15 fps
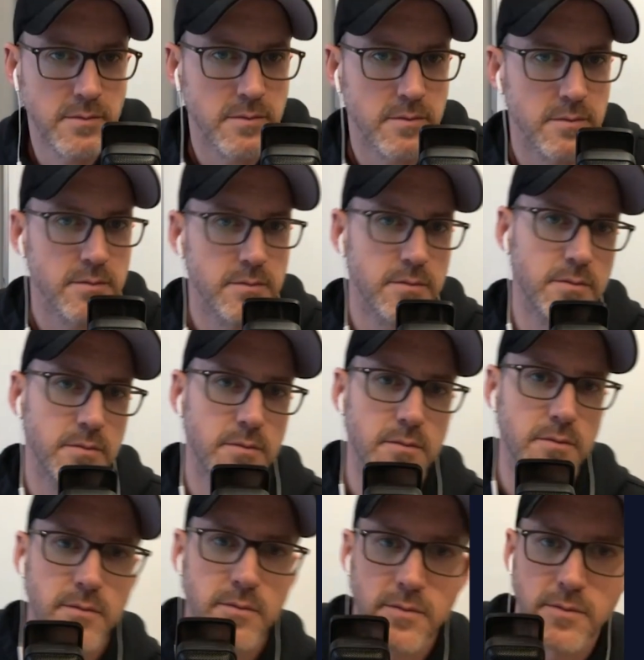
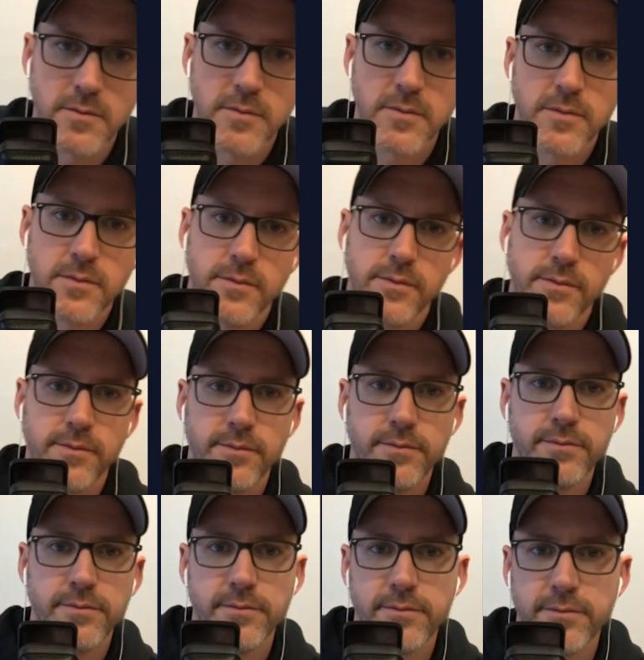
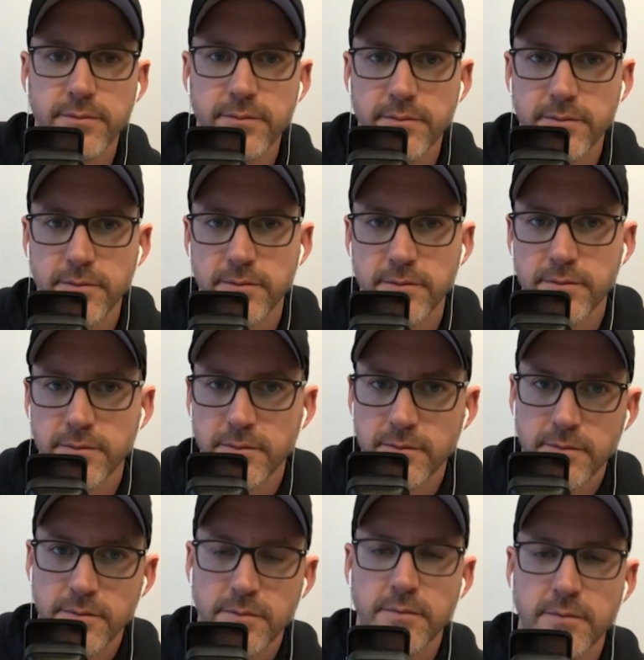
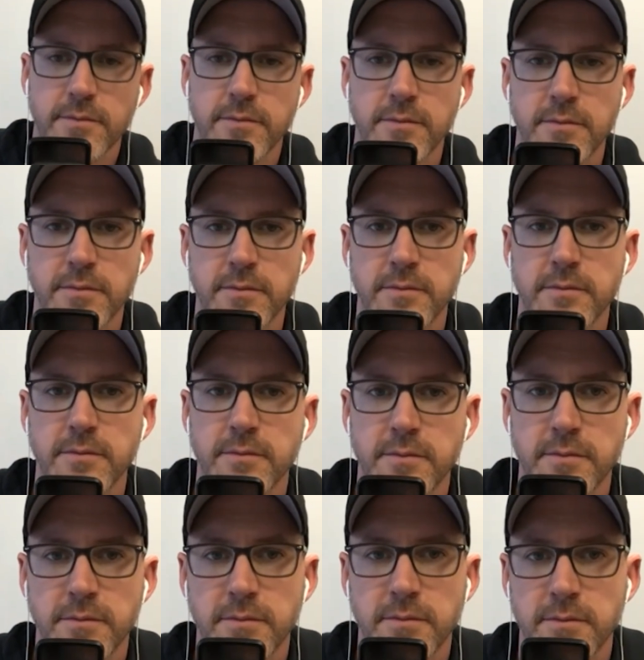
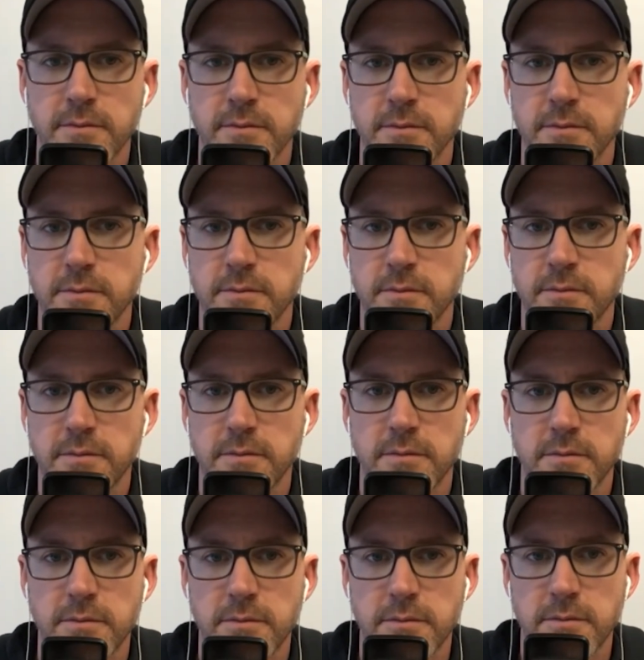
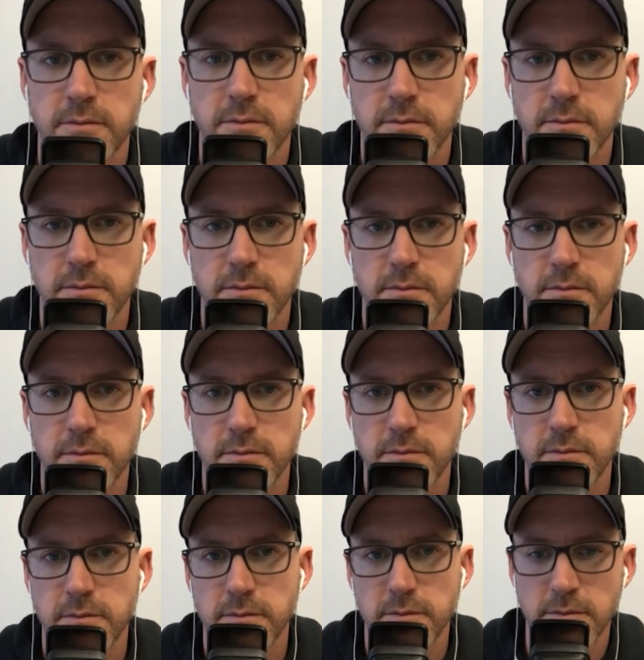
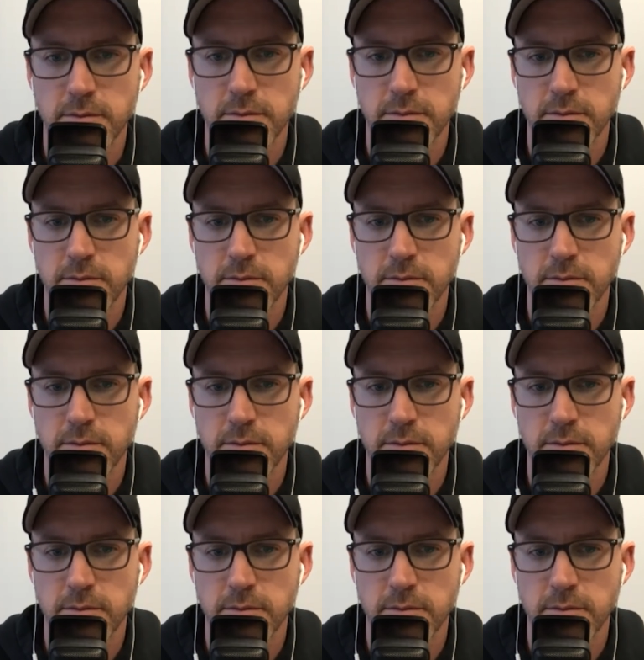(not speaking)